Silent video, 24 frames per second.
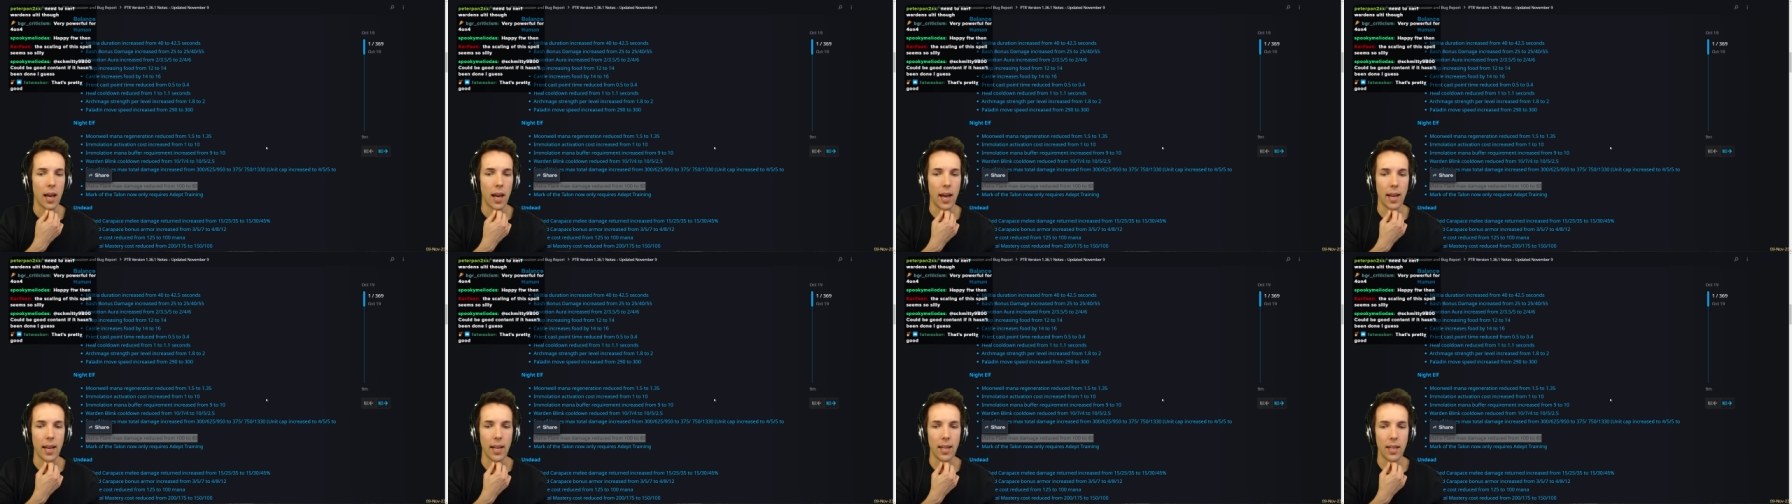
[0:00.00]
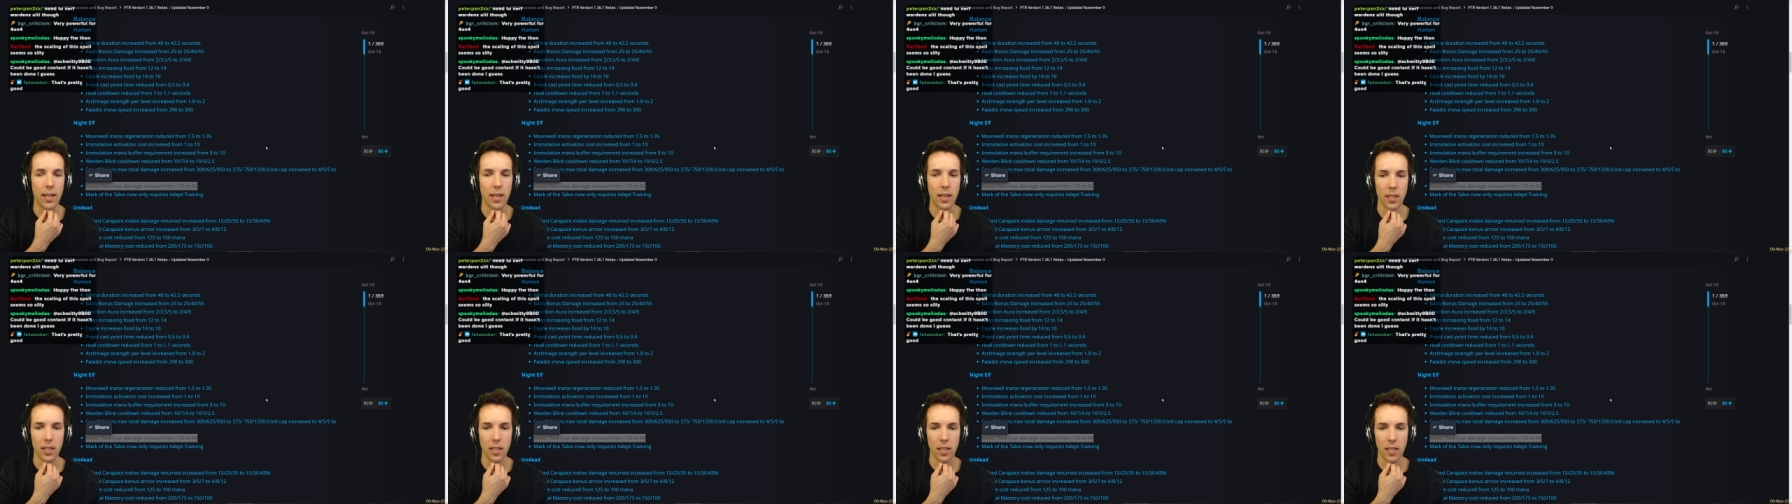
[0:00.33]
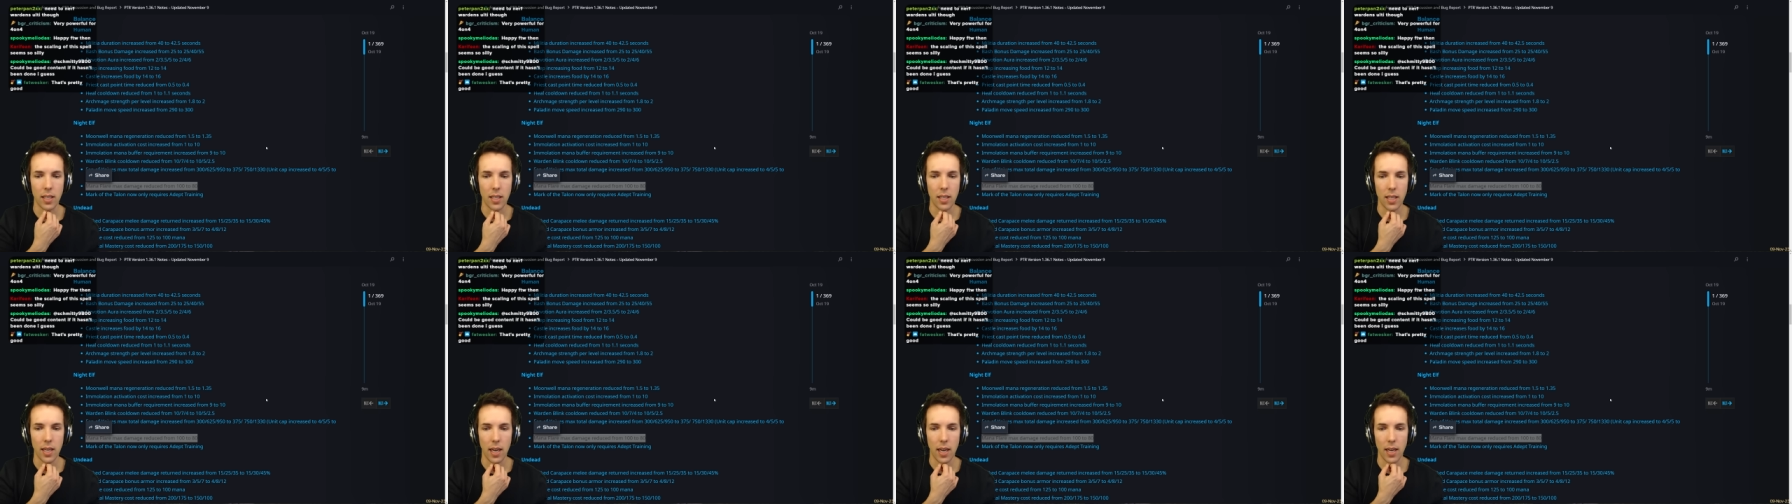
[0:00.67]
And it doesn't
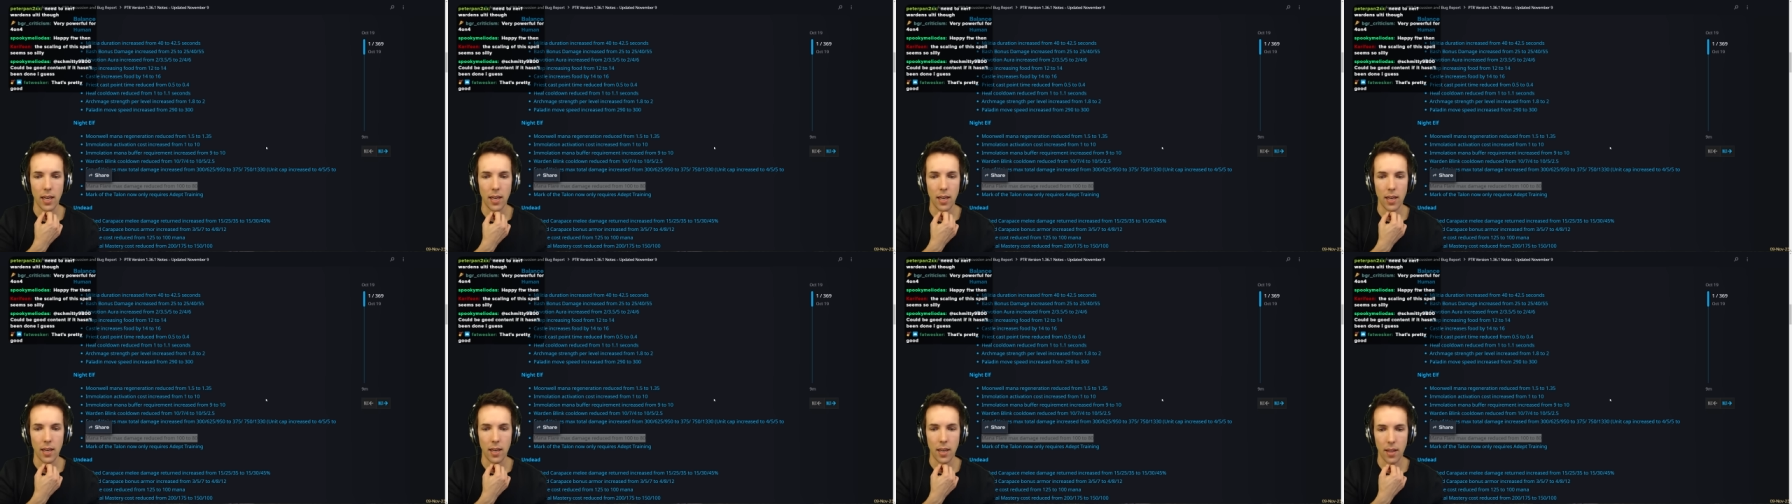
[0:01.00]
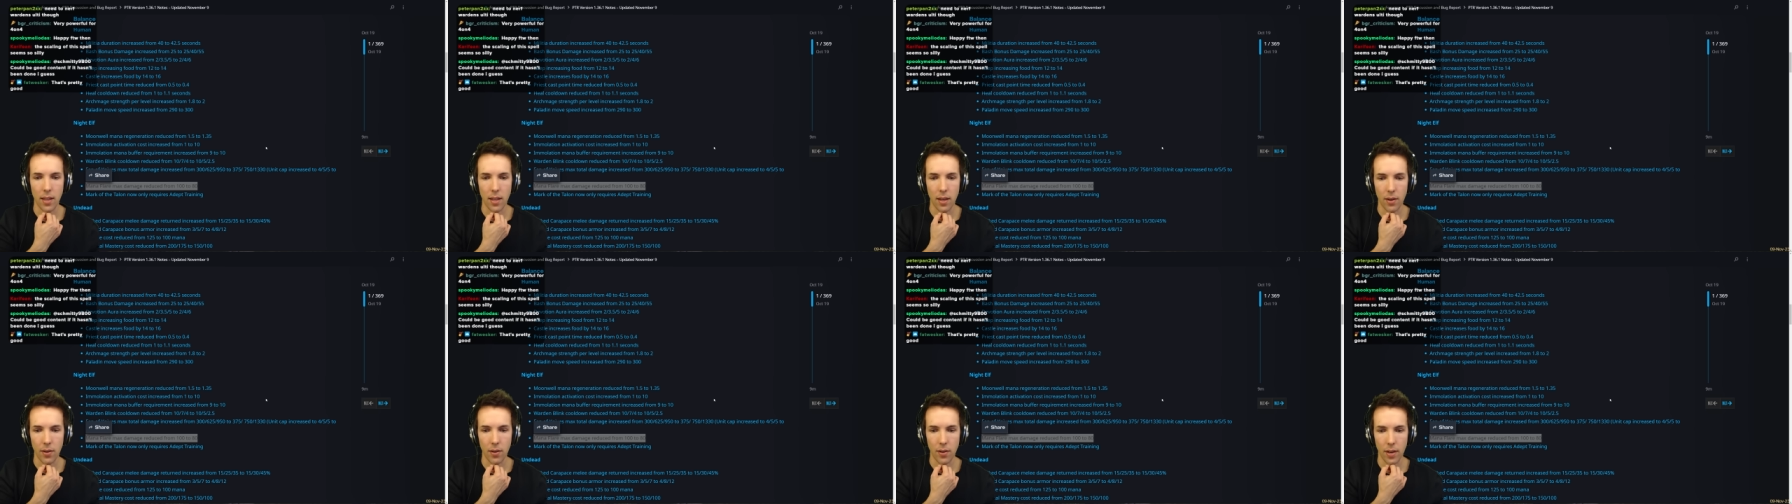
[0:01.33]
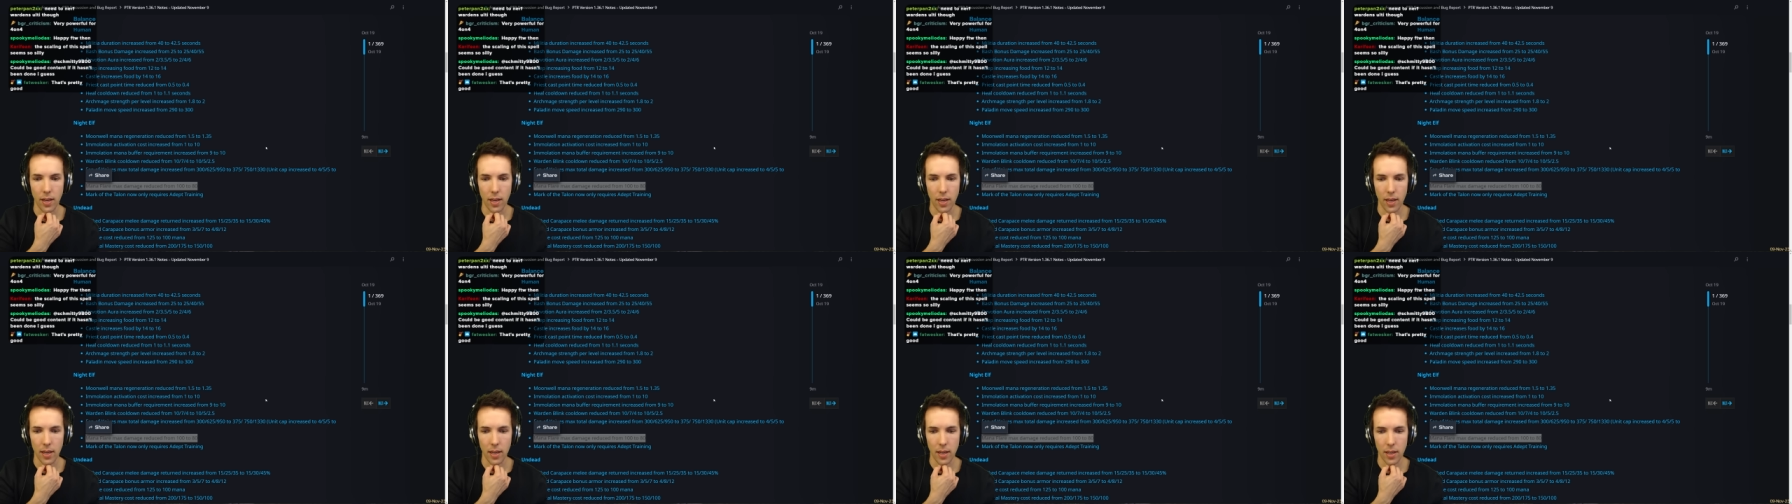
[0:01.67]
say that there
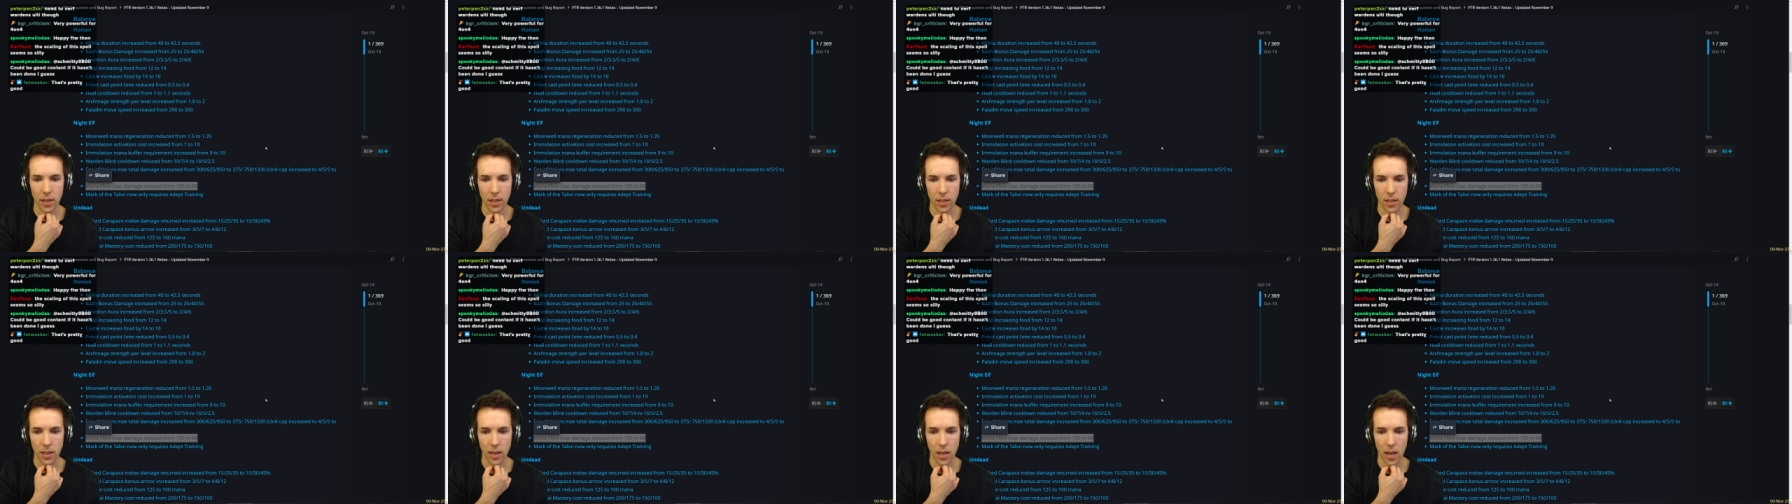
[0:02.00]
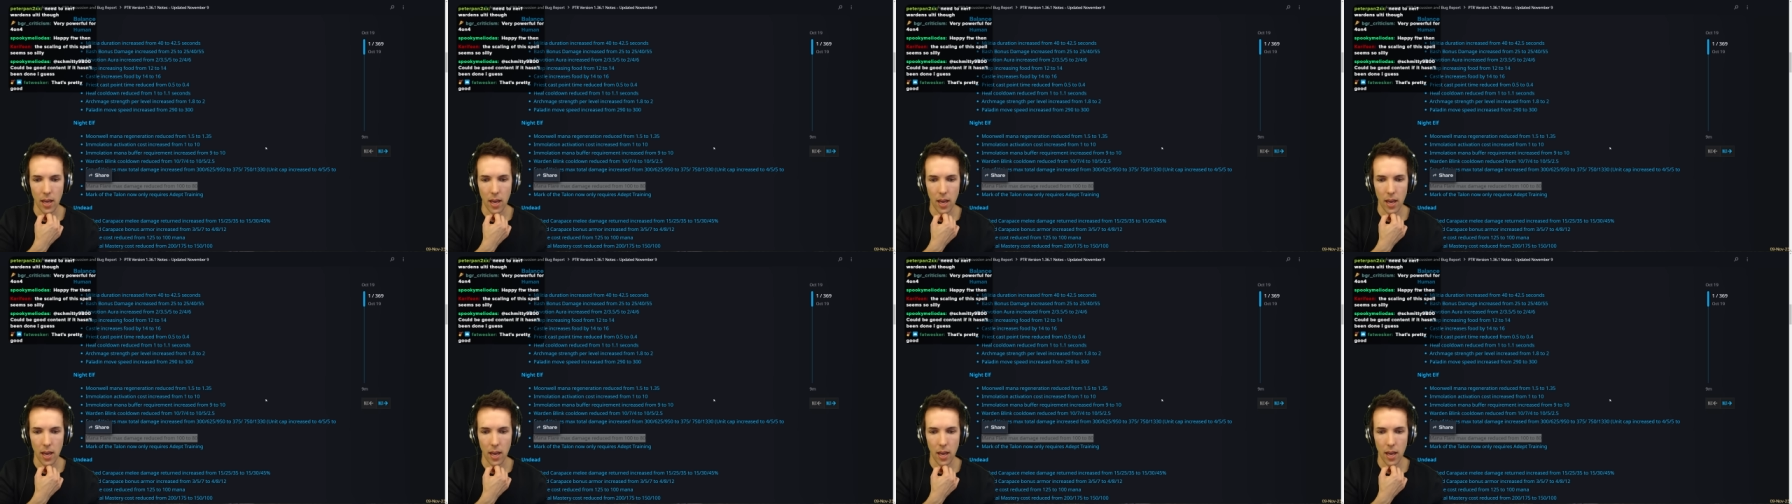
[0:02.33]
is